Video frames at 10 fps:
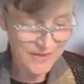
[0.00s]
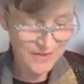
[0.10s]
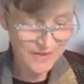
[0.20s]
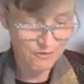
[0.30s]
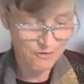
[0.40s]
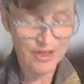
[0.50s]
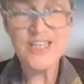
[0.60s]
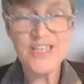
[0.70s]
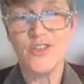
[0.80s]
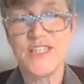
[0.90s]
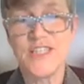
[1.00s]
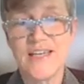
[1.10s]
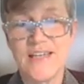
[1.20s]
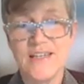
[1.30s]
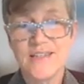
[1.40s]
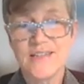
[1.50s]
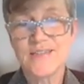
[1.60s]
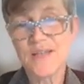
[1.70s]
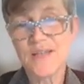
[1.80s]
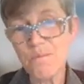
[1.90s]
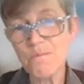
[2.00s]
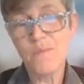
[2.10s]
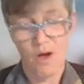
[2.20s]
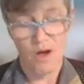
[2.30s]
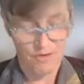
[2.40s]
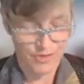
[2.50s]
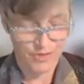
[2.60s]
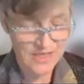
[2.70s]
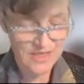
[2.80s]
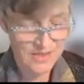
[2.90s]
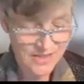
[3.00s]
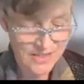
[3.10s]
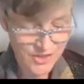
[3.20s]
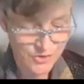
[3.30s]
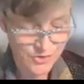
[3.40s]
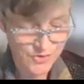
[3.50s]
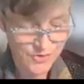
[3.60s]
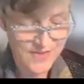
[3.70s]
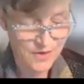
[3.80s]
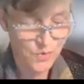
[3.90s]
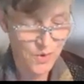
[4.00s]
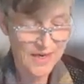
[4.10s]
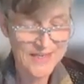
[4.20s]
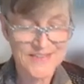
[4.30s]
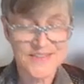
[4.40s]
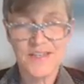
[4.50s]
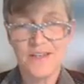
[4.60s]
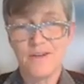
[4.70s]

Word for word: convey to you today some of the issues that arise